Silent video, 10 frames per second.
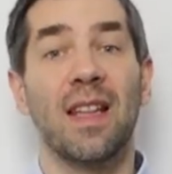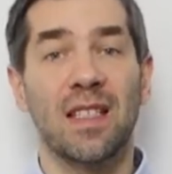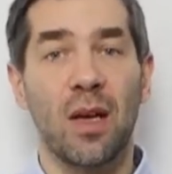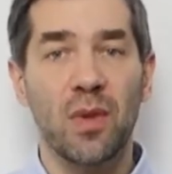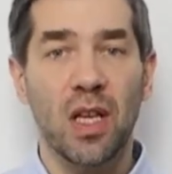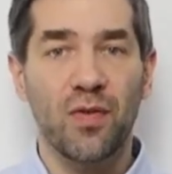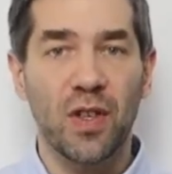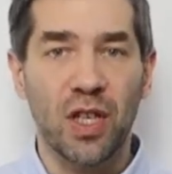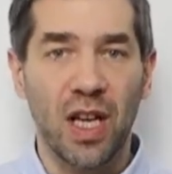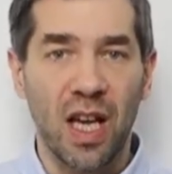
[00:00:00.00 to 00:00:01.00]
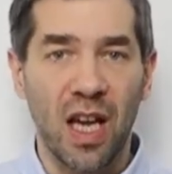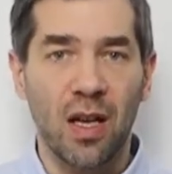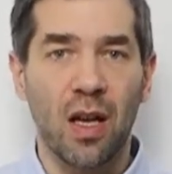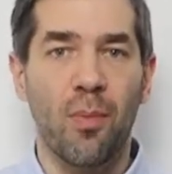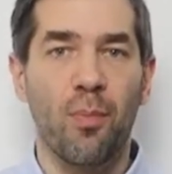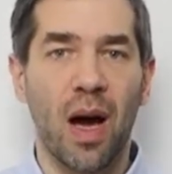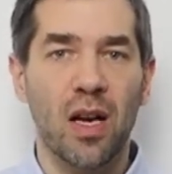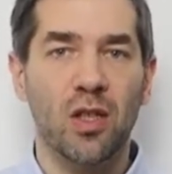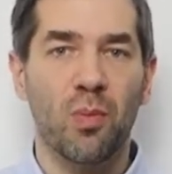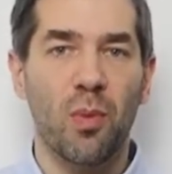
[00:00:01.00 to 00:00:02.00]
The next
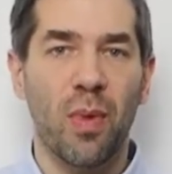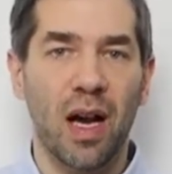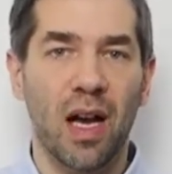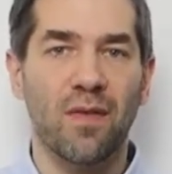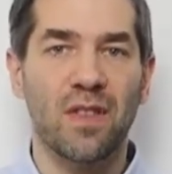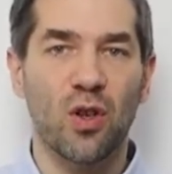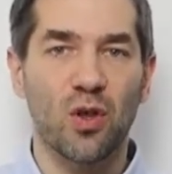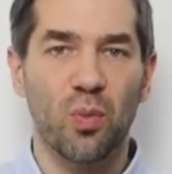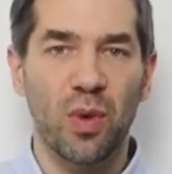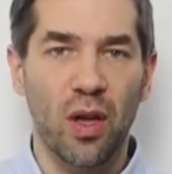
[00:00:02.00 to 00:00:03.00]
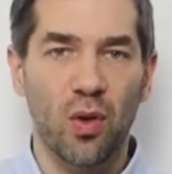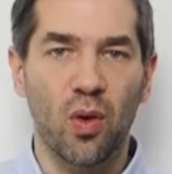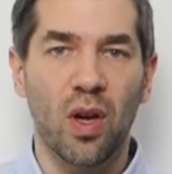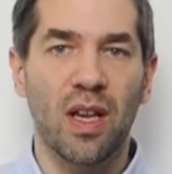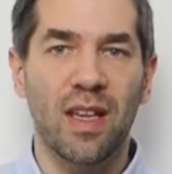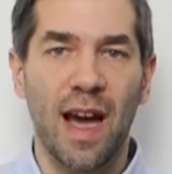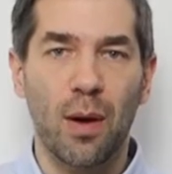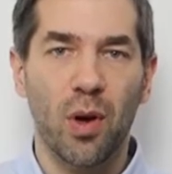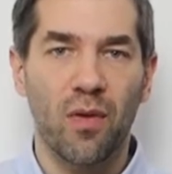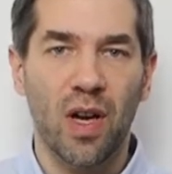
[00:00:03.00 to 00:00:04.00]
the stream of air to play
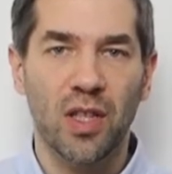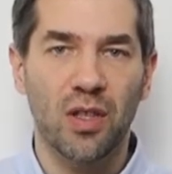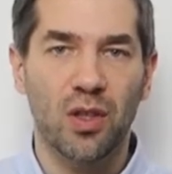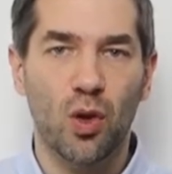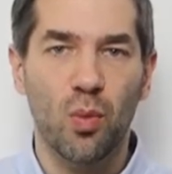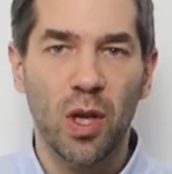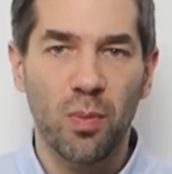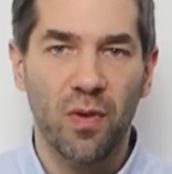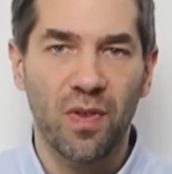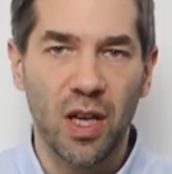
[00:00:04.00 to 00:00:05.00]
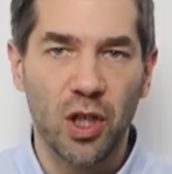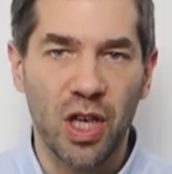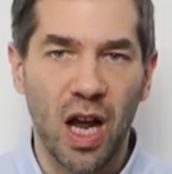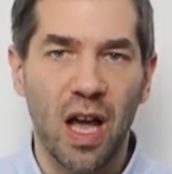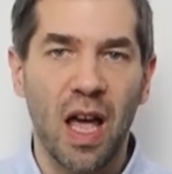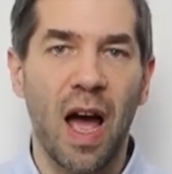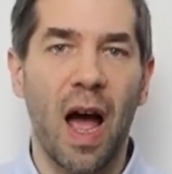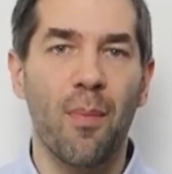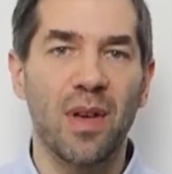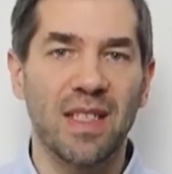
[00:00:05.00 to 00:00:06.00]
legato notes where every note
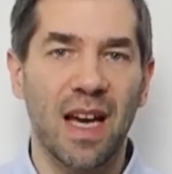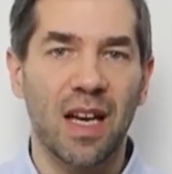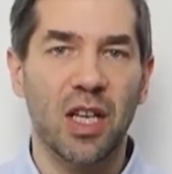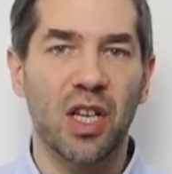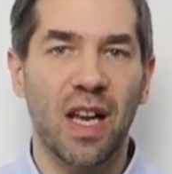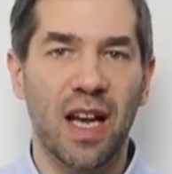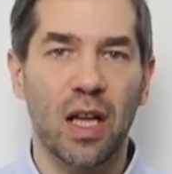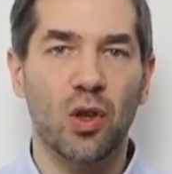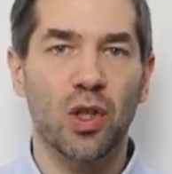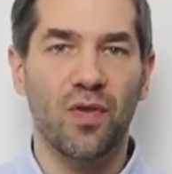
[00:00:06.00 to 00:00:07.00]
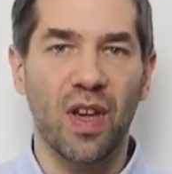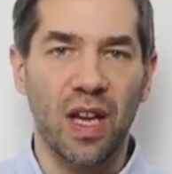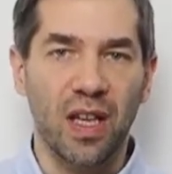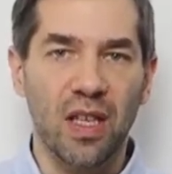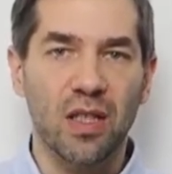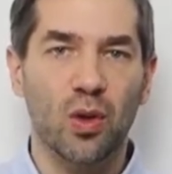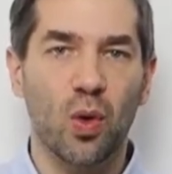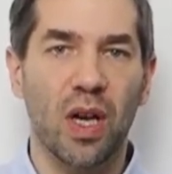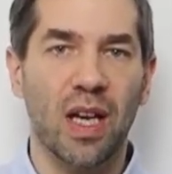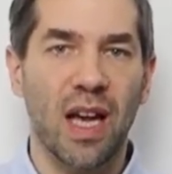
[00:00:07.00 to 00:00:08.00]
requires different air speed and
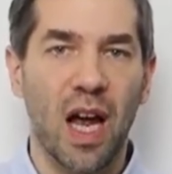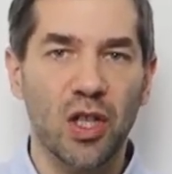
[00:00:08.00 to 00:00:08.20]
pressure.